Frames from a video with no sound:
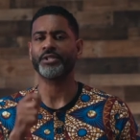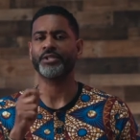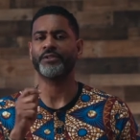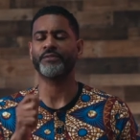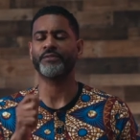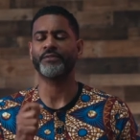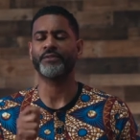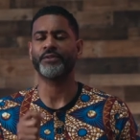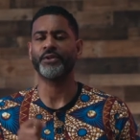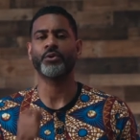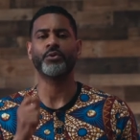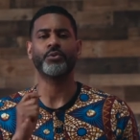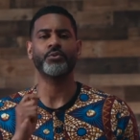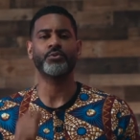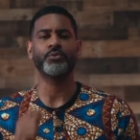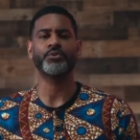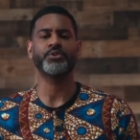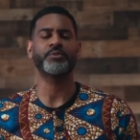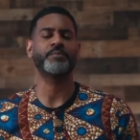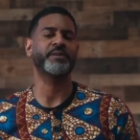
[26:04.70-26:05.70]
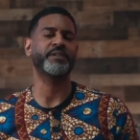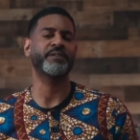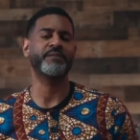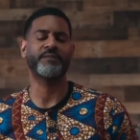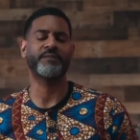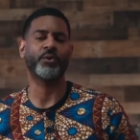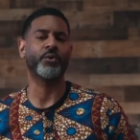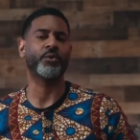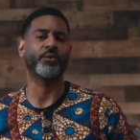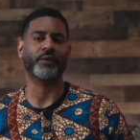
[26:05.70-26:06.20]
of those
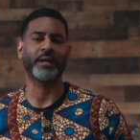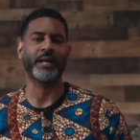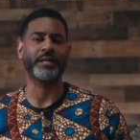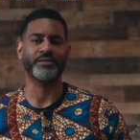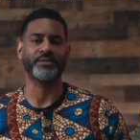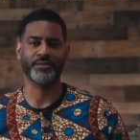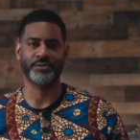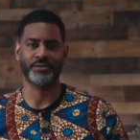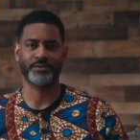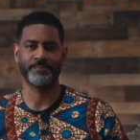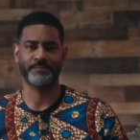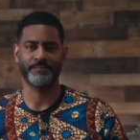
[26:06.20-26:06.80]
before us.